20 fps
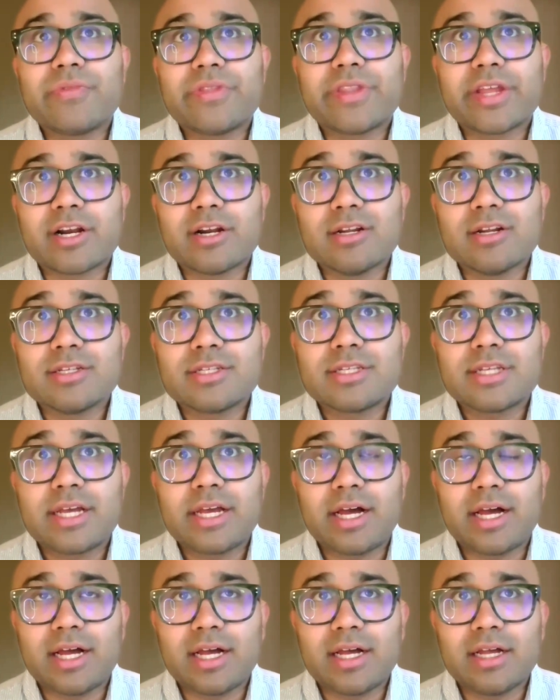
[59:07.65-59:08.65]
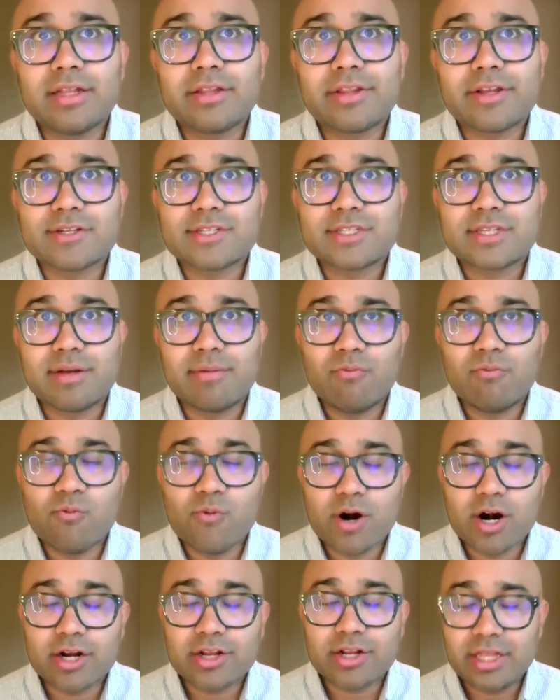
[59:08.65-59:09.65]
There's
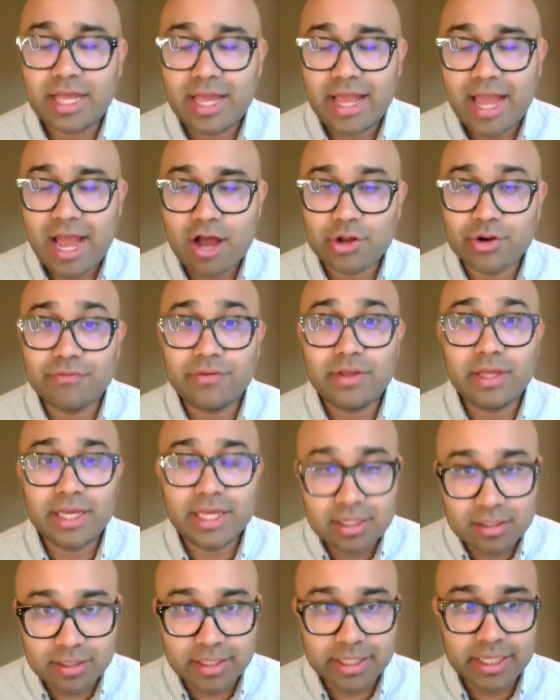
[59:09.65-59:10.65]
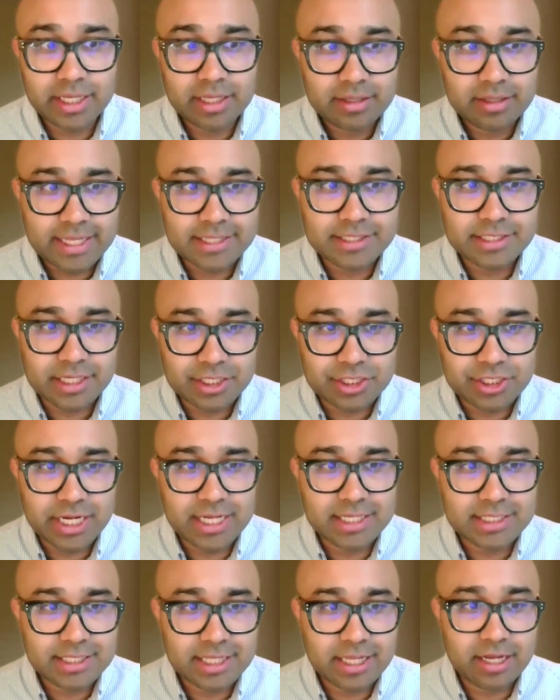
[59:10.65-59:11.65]
some work out of Italy that
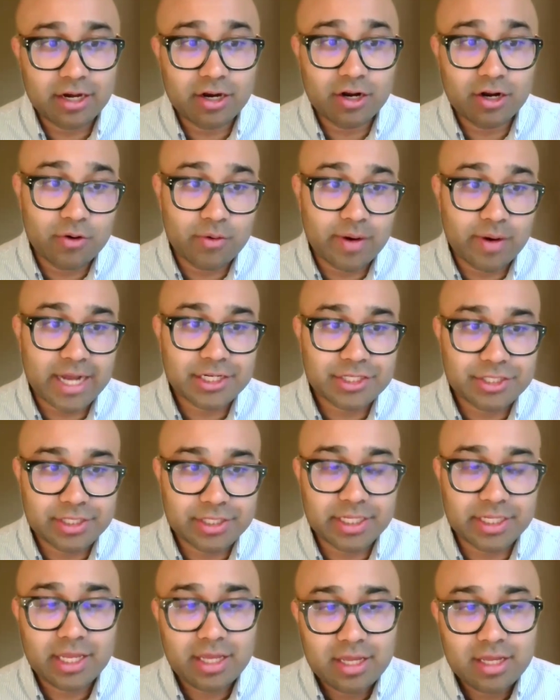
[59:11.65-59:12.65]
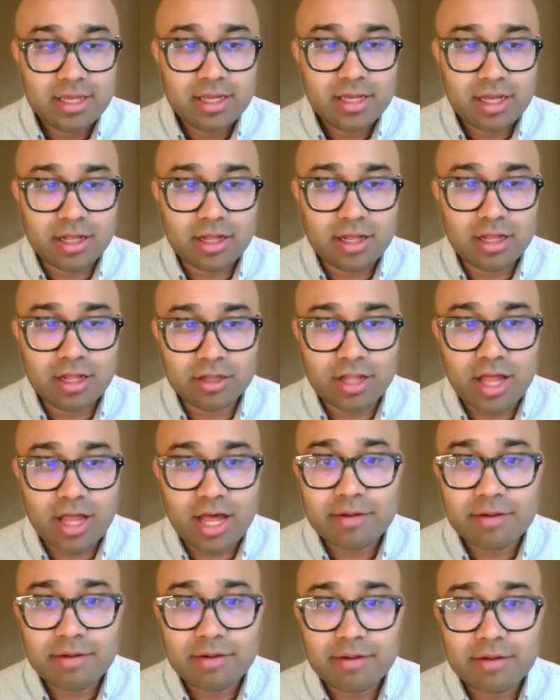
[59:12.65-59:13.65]
suggests that, actually, a
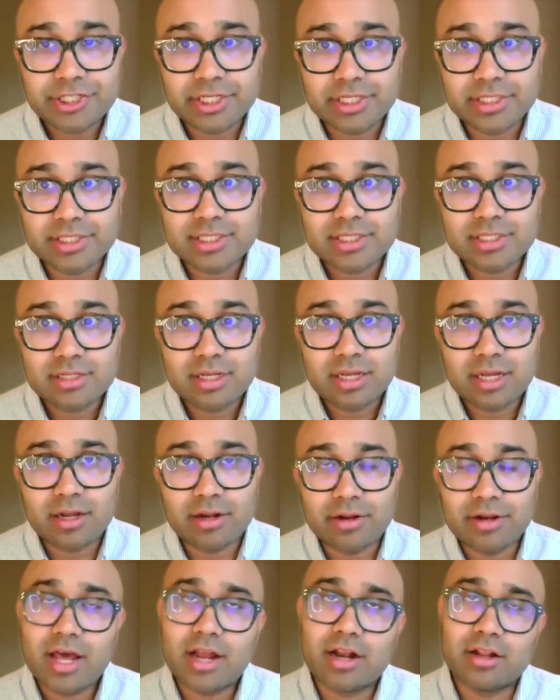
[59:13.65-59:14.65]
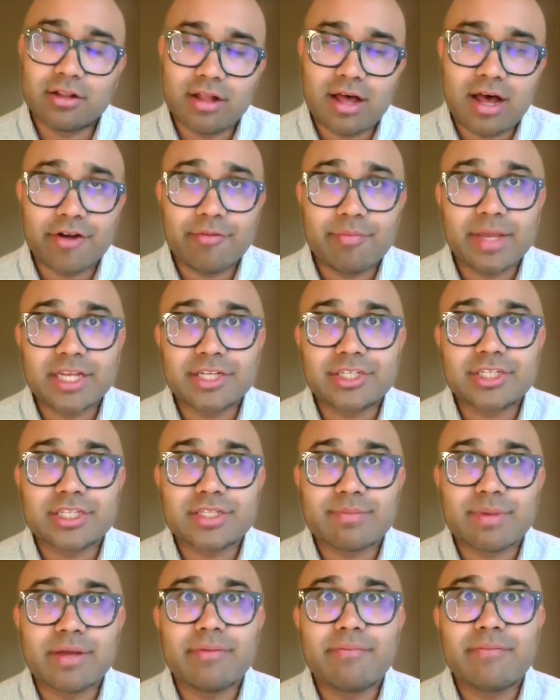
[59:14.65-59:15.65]
lot of patients, not a lot of
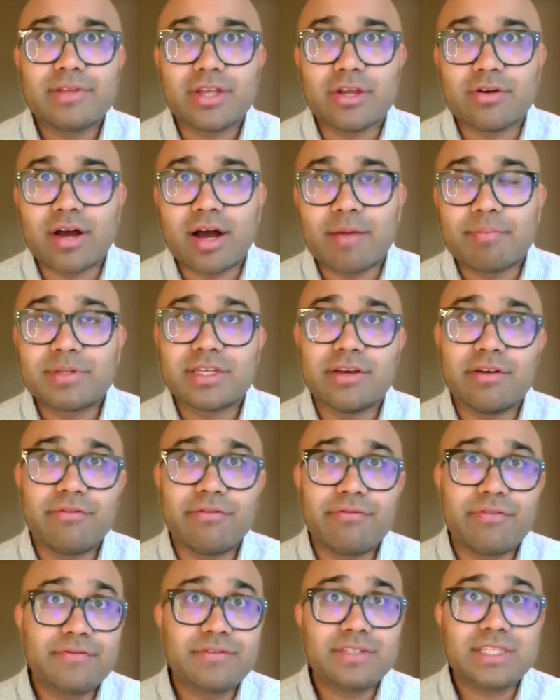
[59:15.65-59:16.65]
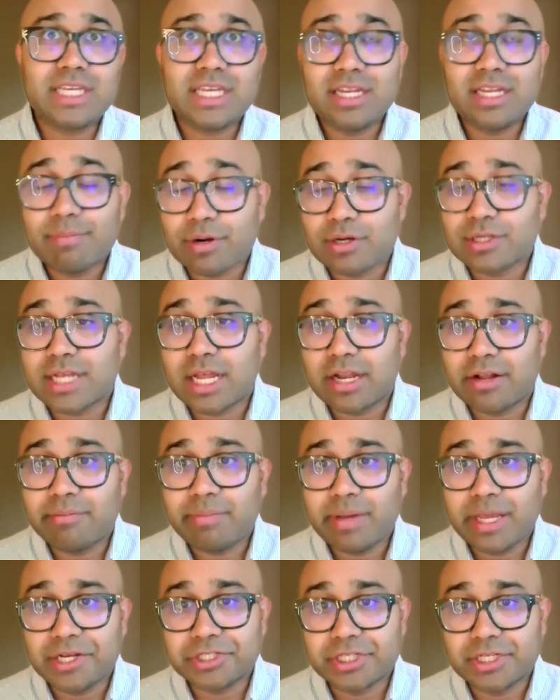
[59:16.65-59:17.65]
patients, but up to 15%
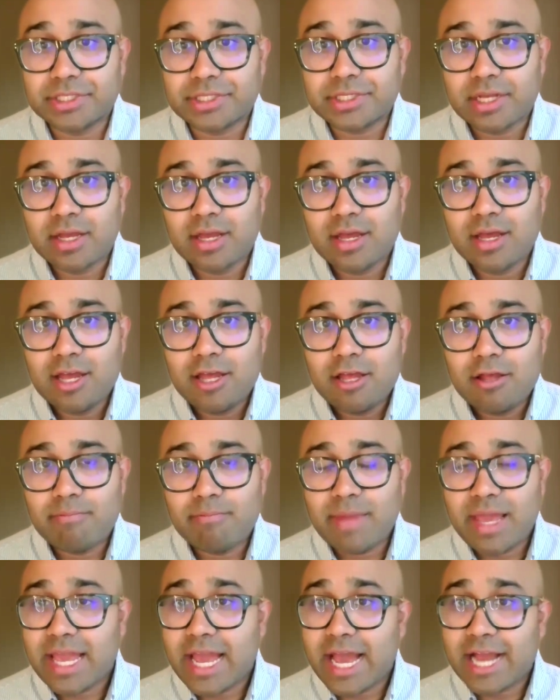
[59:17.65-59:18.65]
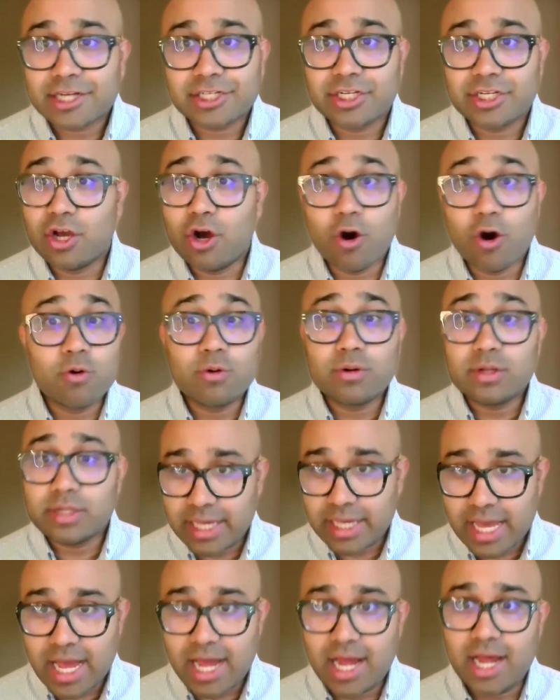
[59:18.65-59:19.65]
of patients may actually
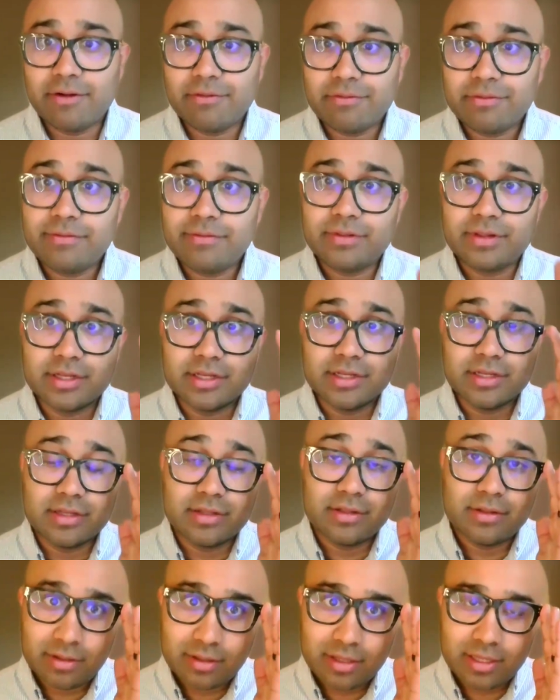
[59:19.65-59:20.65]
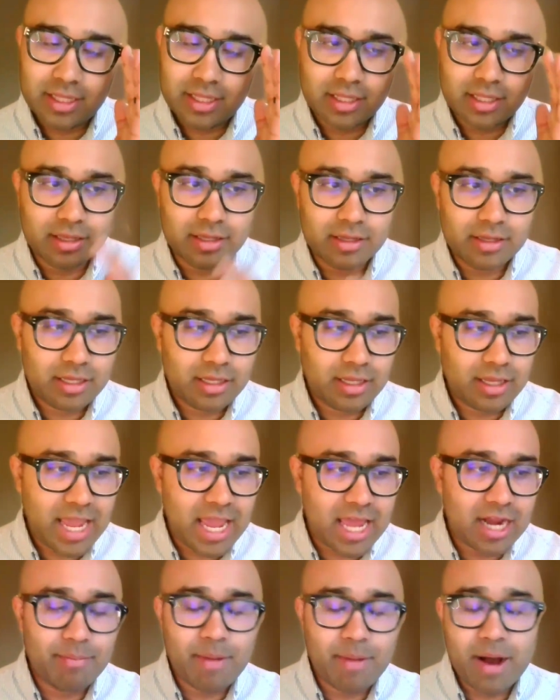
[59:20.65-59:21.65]
only have the
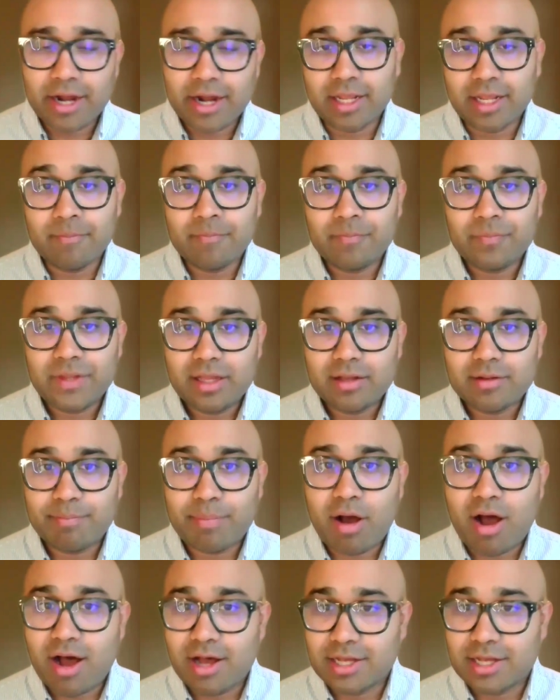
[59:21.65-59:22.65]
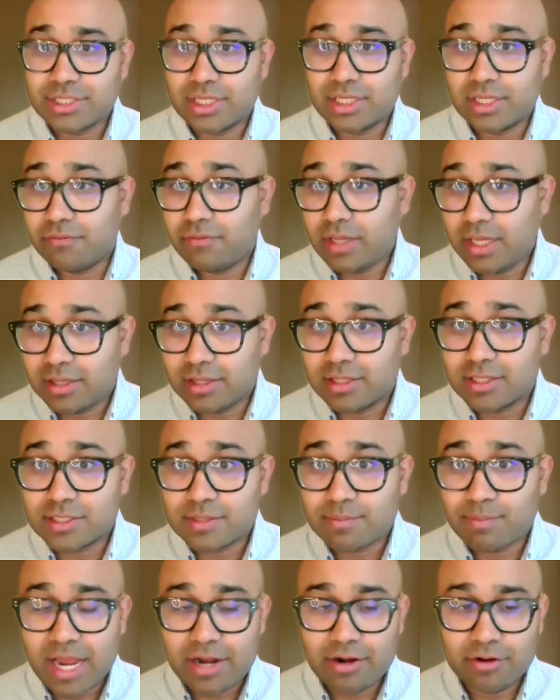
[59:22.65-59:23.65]
antibody positive in the
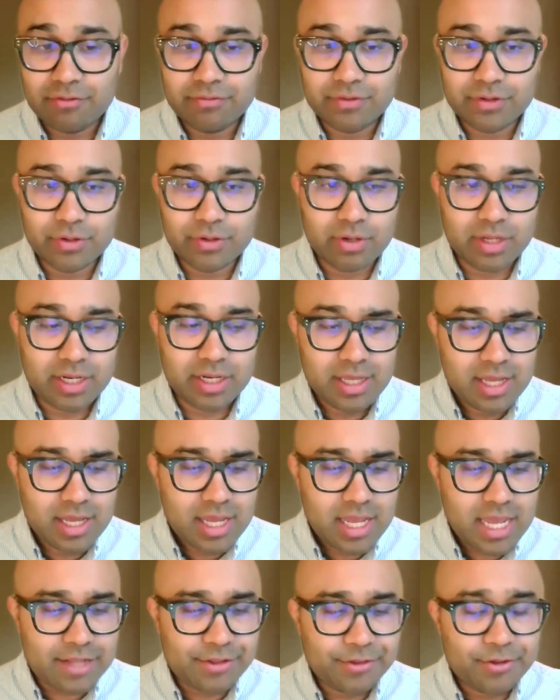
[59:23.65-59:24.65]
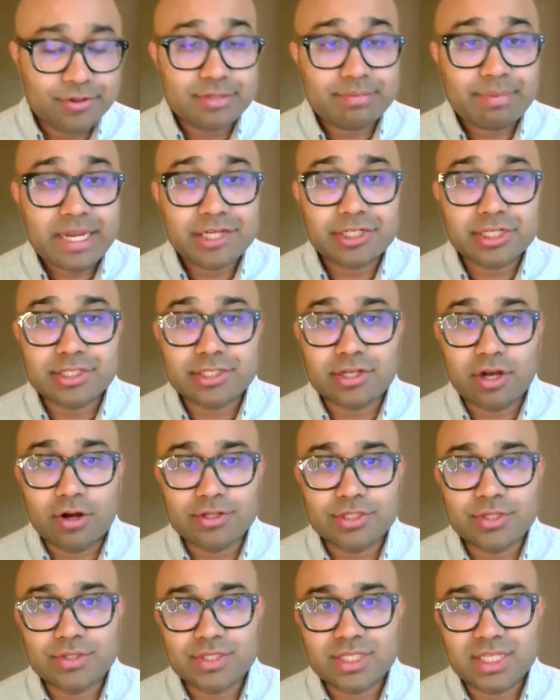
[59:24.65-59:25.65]
spinal fluid, and those patients
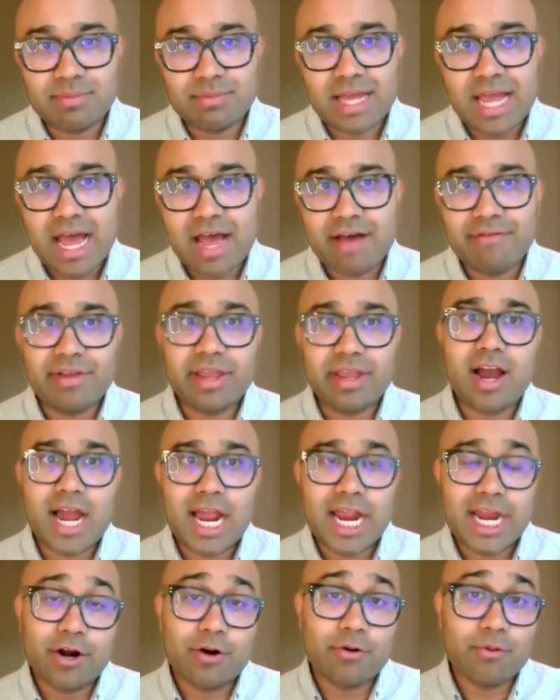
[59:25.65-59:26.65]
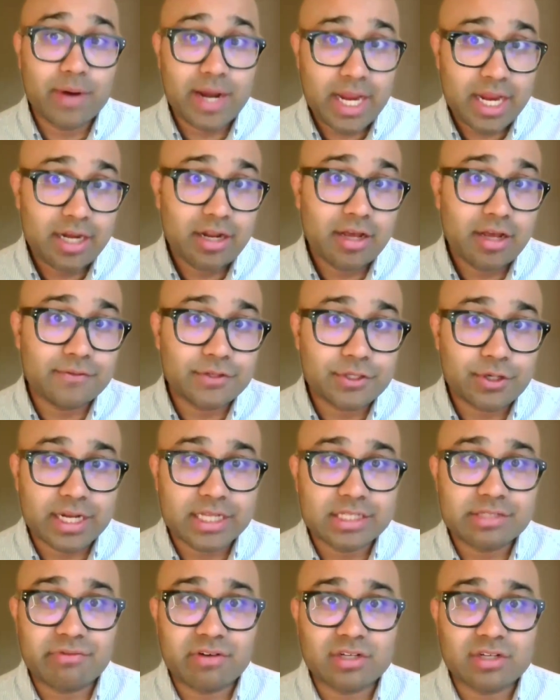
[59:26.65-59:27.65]
also seem to have a higher rate of
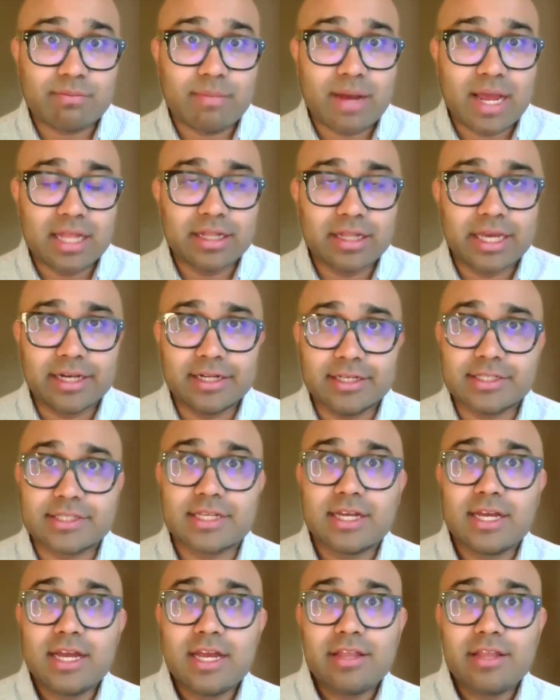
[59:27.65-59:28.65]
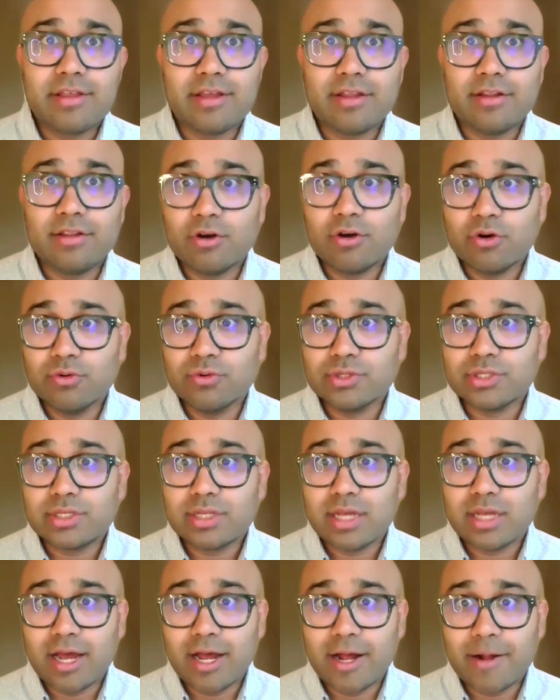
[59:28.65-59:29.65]
transverse myelitis than
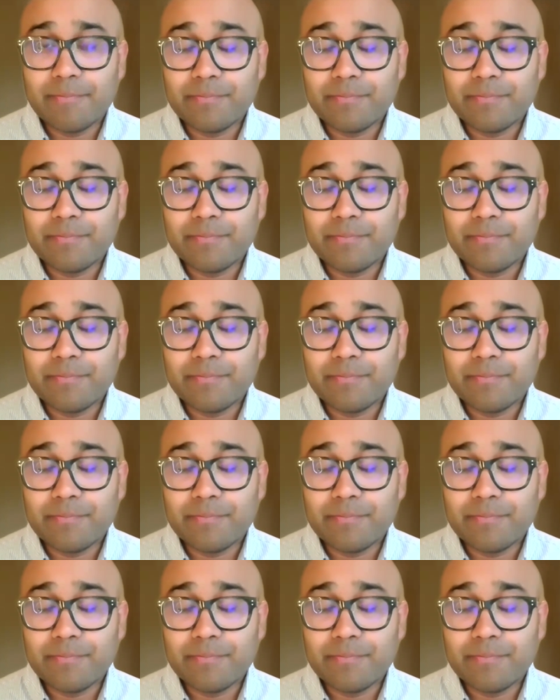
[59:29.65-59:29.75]
those